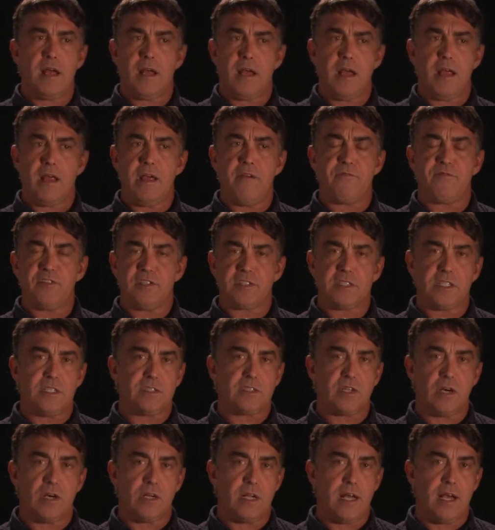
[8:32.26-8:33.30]

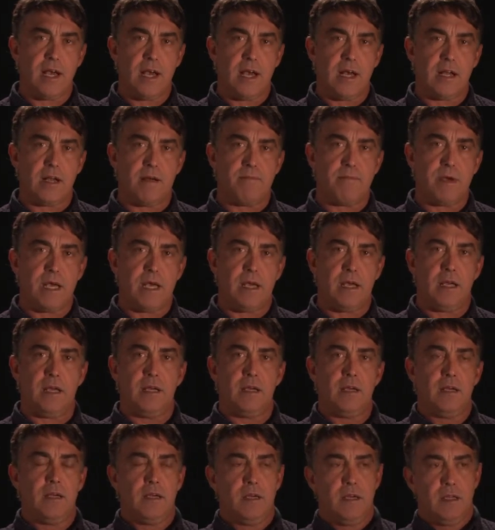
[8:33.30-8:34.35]
emphasis on the enemy,
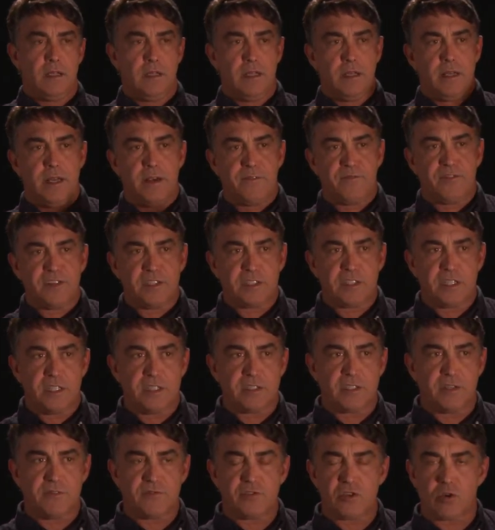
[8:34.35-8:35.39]
the
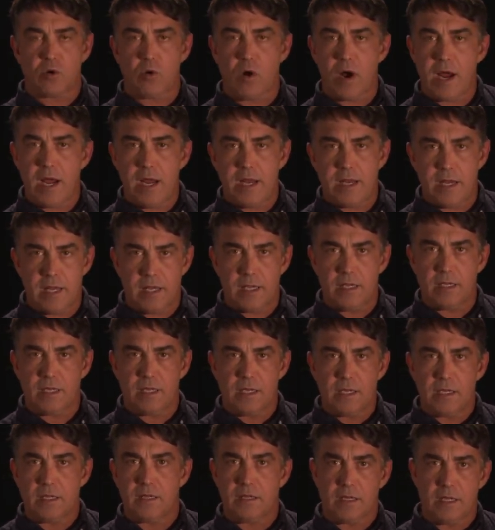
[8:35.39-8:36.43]
emphasis of
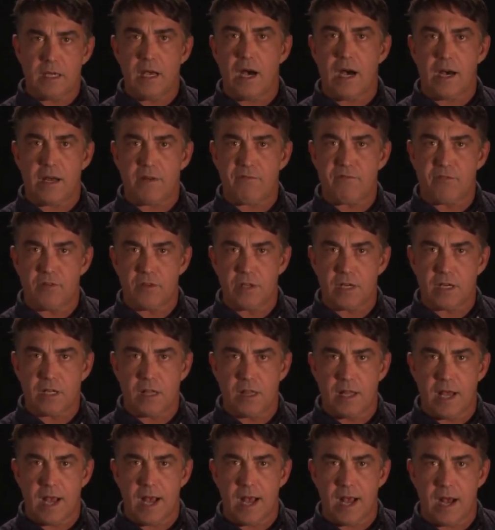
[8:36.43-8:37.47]
trading God for the
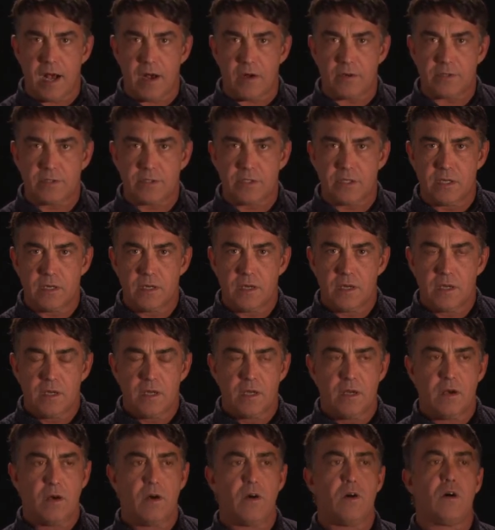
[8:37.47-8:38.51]
clouds,
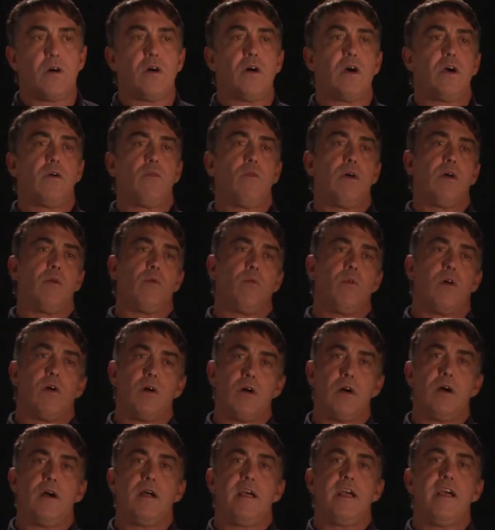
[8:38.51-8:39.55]
or where
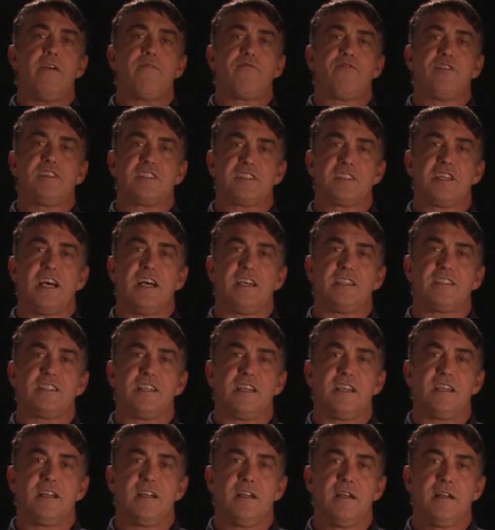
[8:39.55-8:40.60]
we're
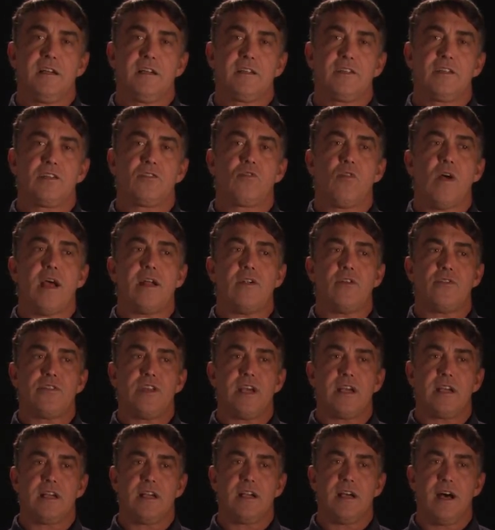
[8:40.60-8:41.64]
emphasizing the greater
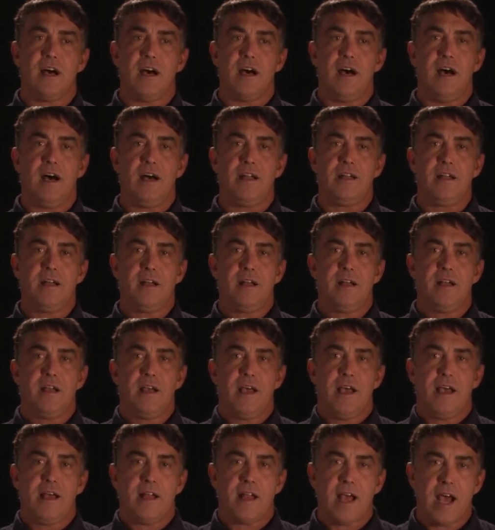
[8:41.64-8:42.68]
than God
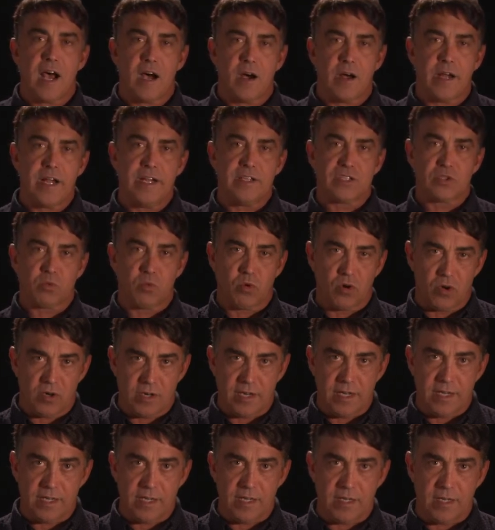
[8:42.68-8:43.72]
and how he's
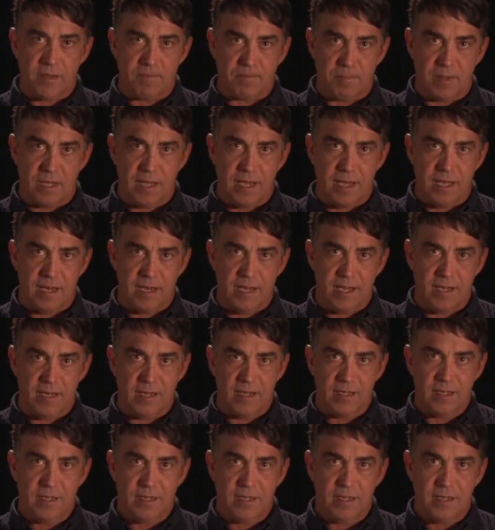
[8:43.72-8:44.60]
working in the planet.